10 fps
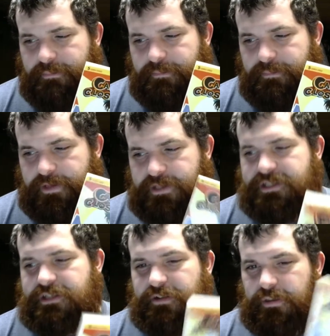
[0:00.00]

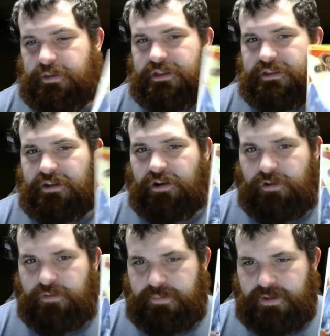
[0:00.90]
necessarily think that the
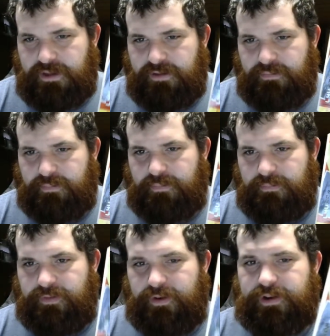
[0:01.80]
art would be
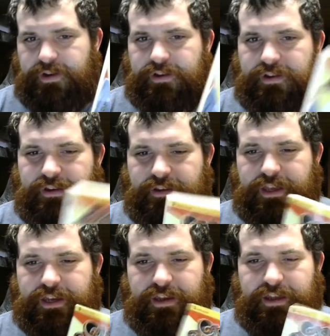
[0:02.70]
very good,
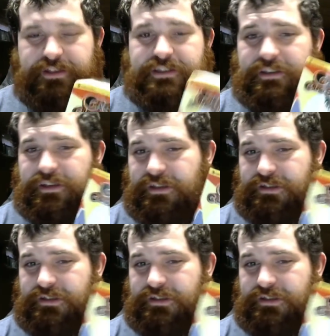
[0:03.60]
like at least in like this